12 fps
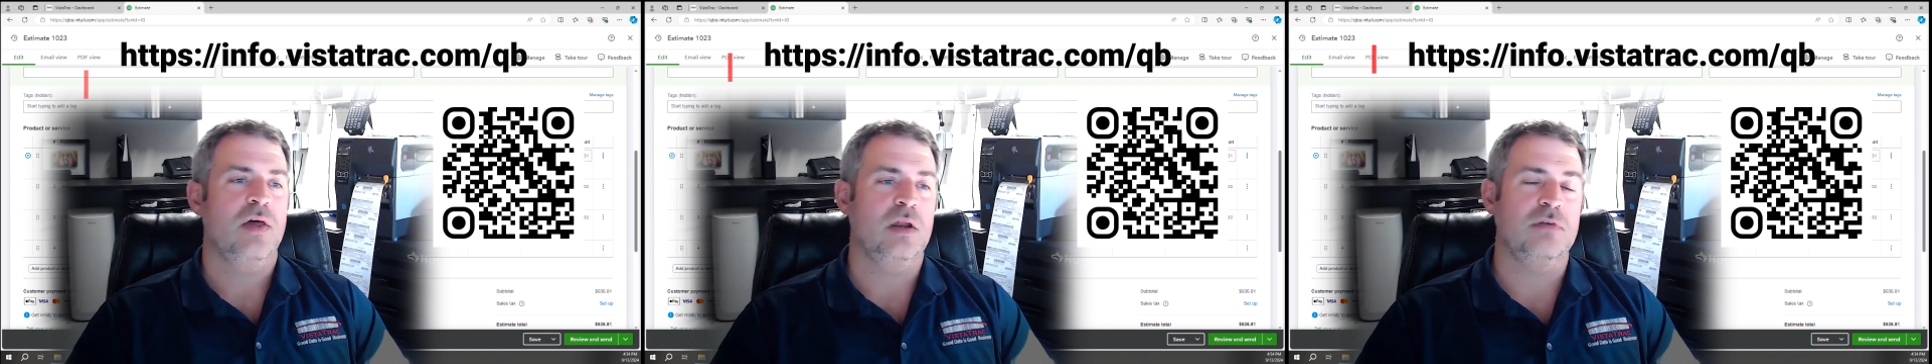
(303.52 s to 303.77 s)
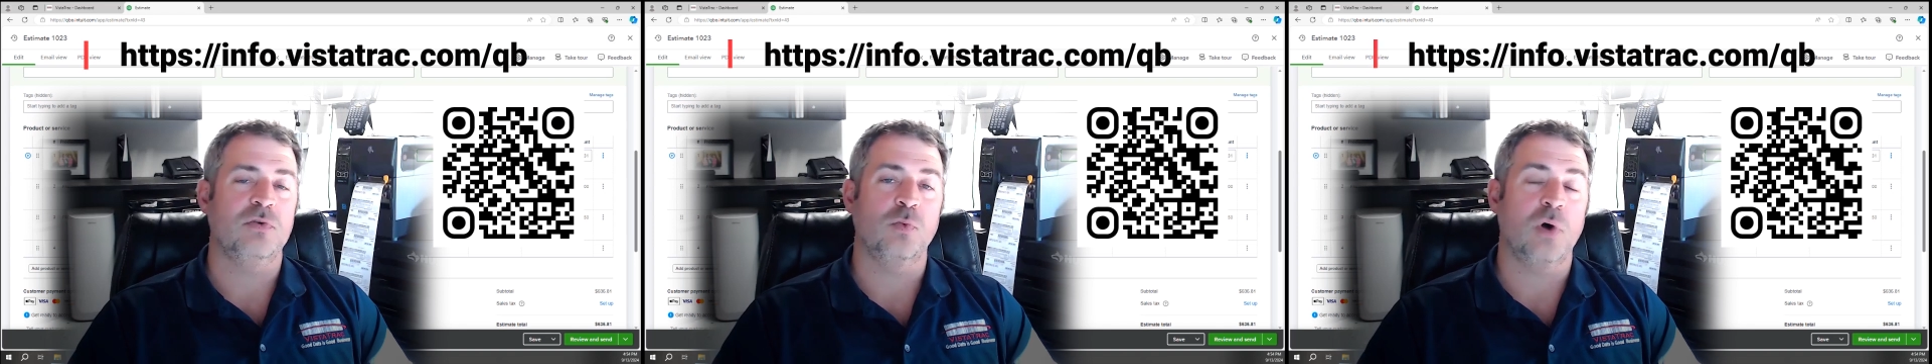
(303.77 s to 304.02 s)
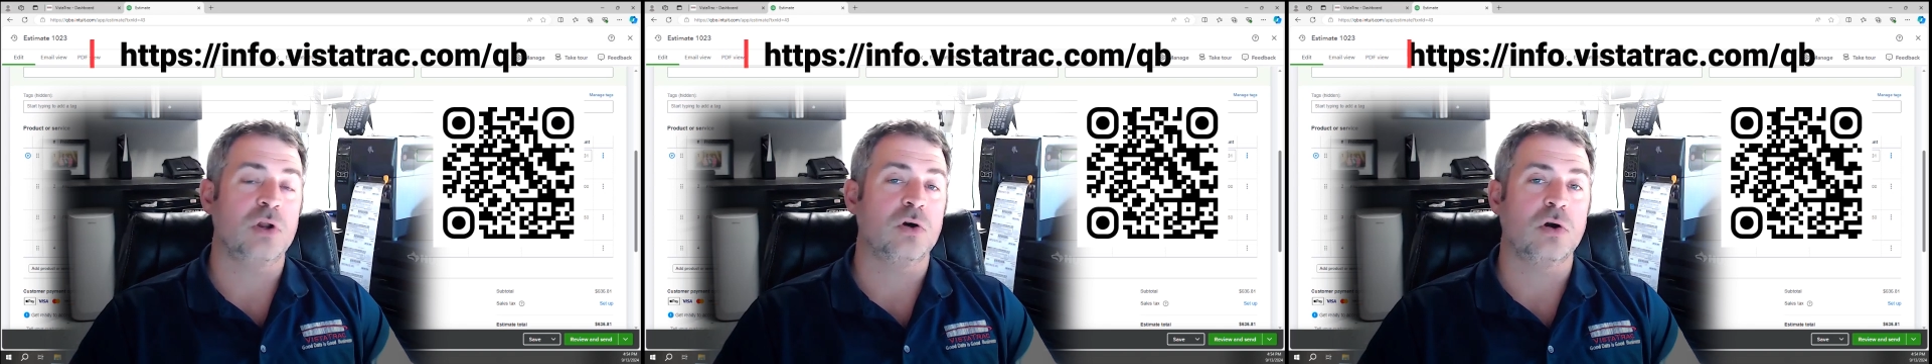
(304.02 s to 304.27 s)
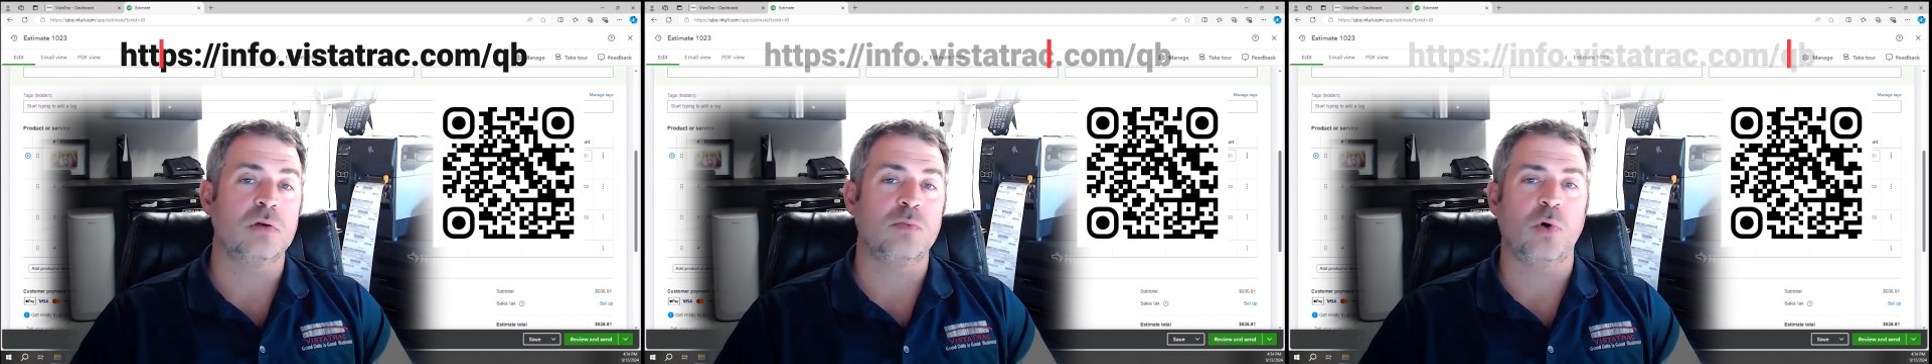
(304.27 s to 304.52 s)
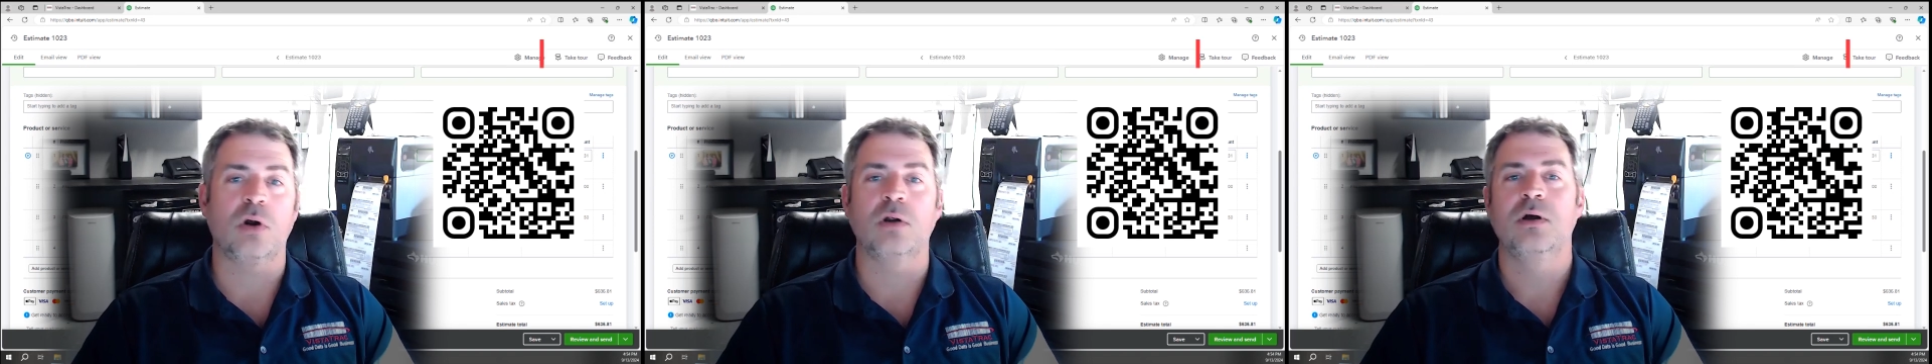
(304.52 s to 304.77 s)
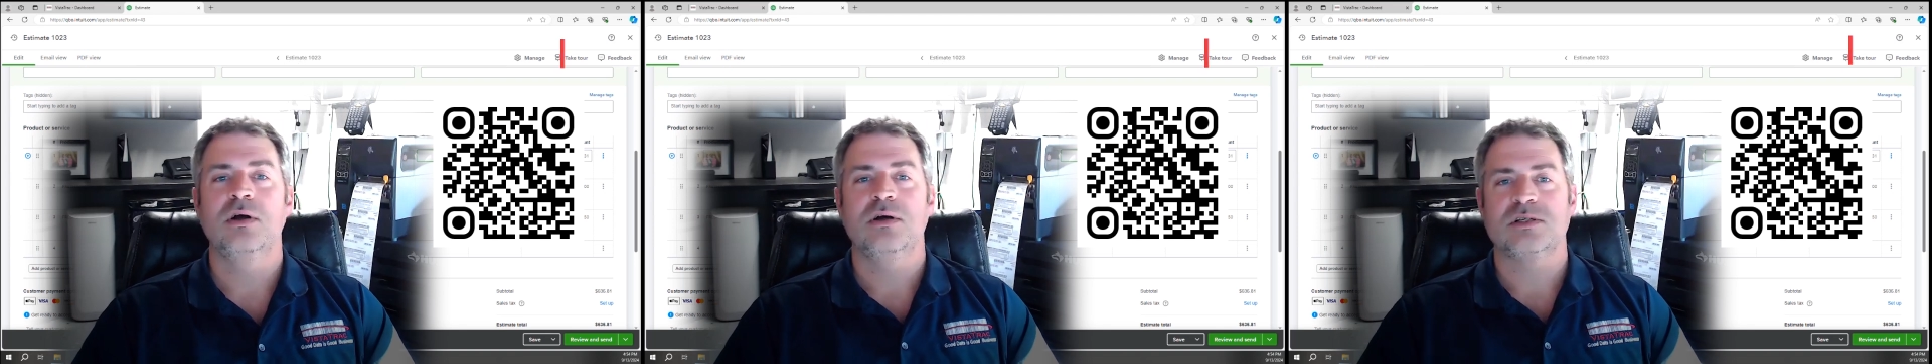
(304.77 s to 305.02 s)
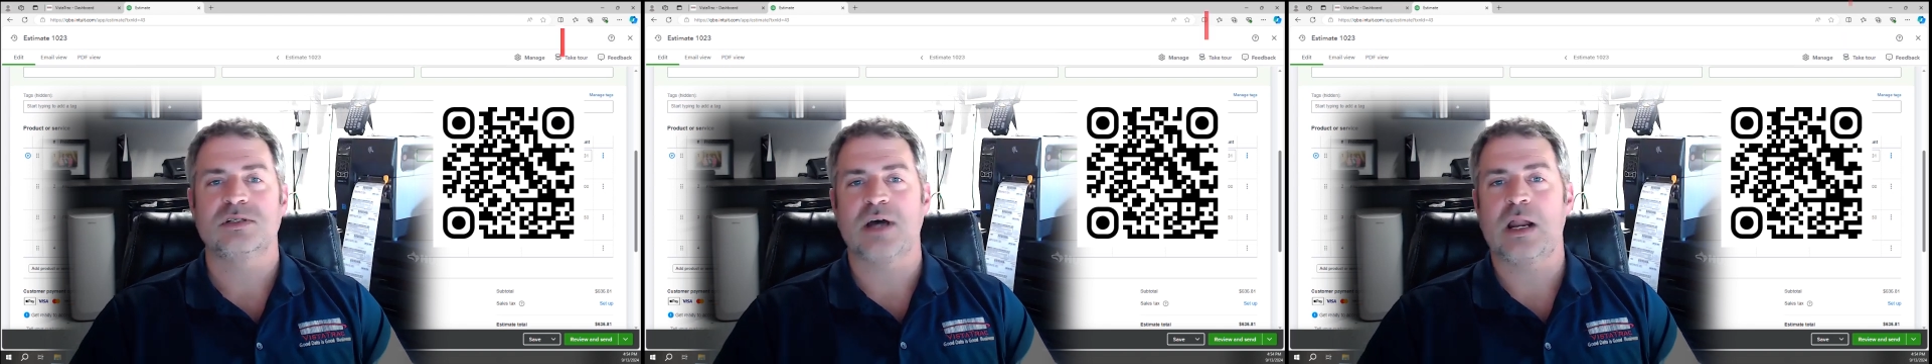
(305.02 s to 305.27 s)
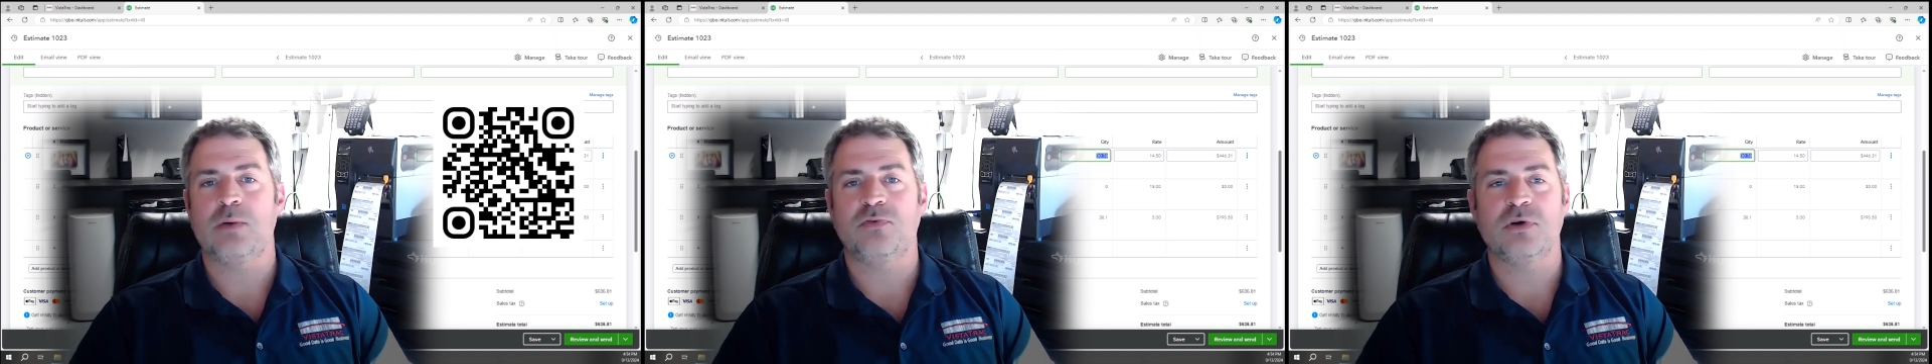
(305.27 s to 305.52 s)
And then if you want to learn more,
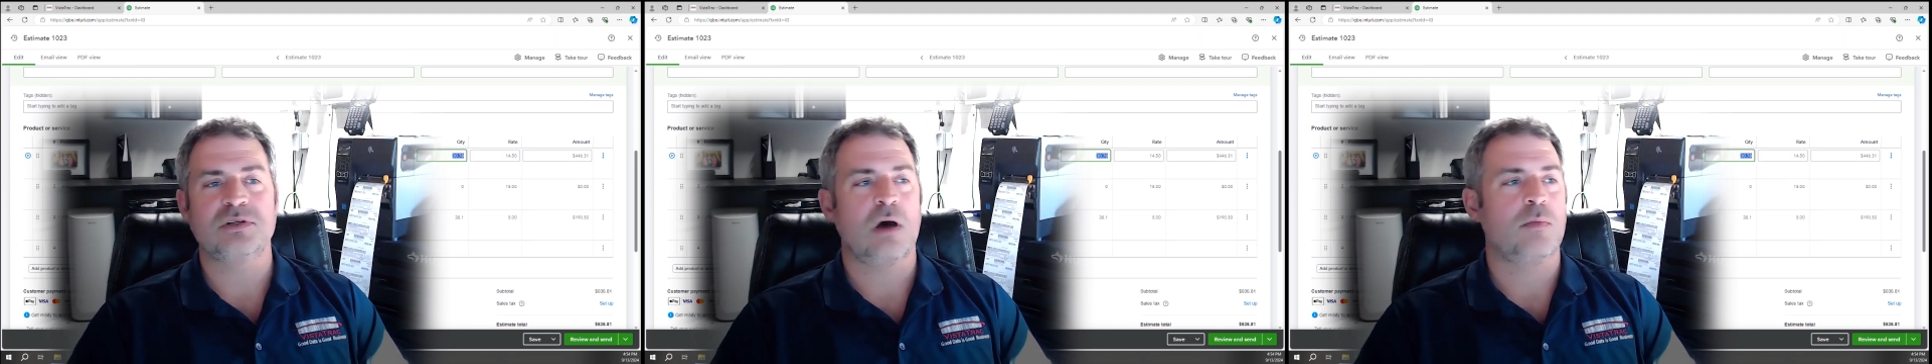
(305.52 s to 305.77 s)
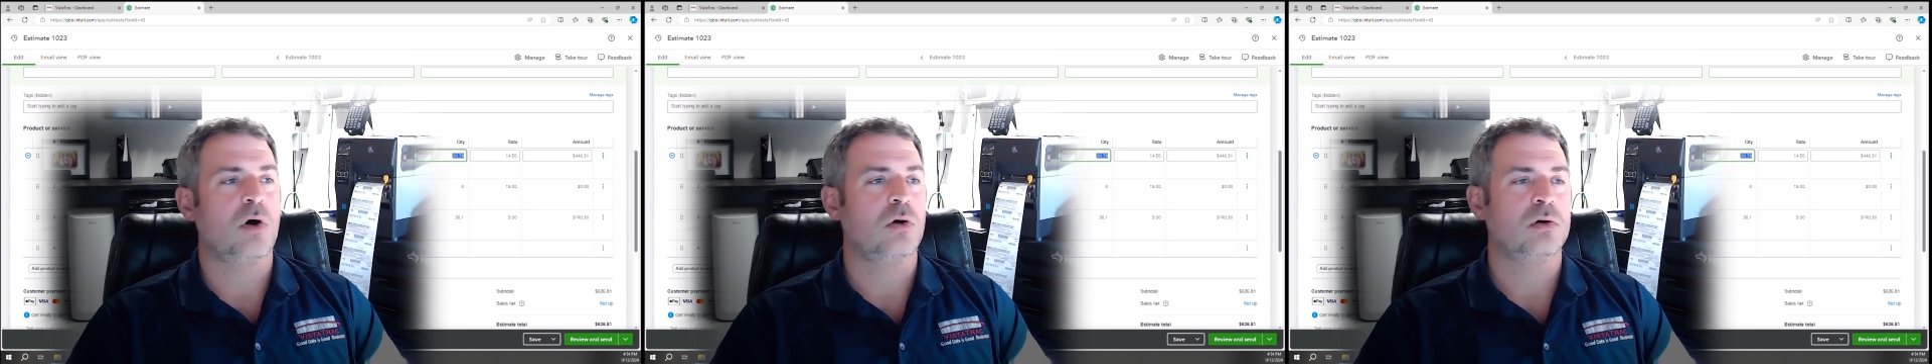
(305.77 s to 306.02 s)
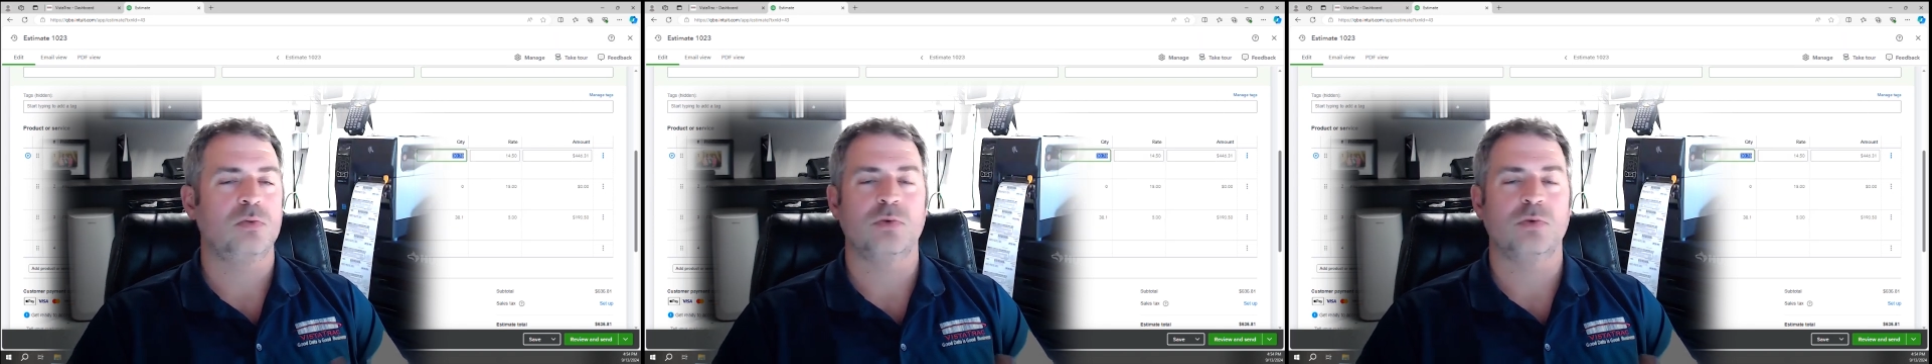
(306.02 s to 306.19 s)
sign up for a demo.